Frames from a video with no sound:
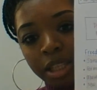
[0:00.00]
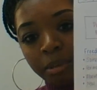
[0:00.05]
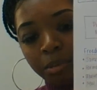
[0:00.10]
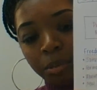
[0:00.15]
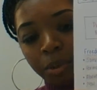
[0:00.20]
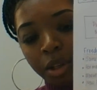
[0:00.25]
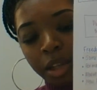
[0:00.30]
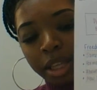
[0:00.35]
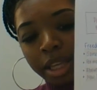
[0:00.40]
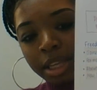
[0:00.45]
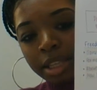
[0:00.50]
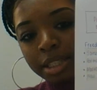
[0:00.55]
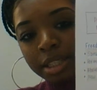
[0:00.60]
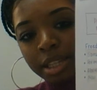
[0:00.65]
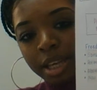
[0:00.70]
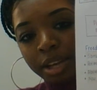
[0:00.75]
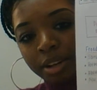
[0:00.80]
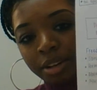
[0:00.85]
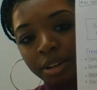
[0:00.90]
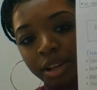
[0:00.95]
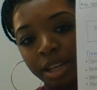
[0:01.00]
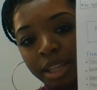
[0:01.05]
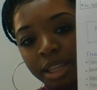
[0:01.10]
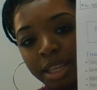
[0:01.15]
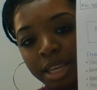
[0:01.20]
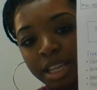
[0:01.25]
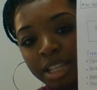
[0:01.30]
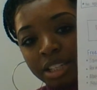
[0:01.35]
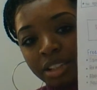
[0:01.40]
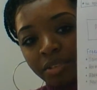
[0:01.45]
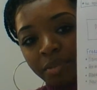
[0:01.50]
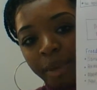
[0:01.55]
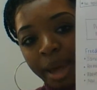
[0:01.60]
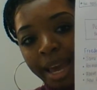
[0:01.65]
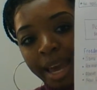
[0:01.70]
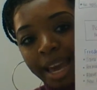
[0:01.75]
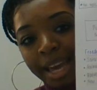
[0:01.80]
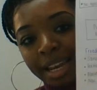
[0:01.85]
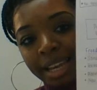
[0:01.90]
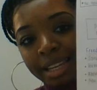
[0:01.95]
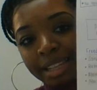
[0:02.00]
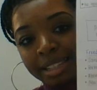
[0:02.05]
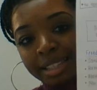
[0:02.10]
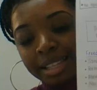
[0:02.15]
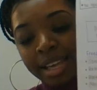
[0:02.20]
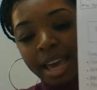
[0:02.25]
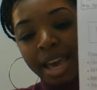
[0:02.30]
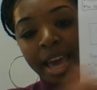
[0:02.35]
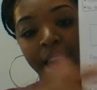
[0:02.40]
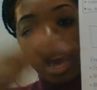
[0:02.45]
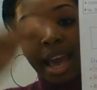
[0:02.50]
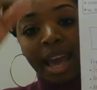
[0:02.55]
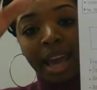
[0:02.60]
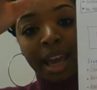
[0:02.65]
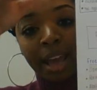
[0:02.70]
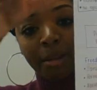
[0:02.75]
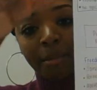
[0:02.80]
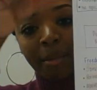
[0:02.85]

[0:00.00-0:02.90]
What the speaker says: bullets underneath each of my headings. And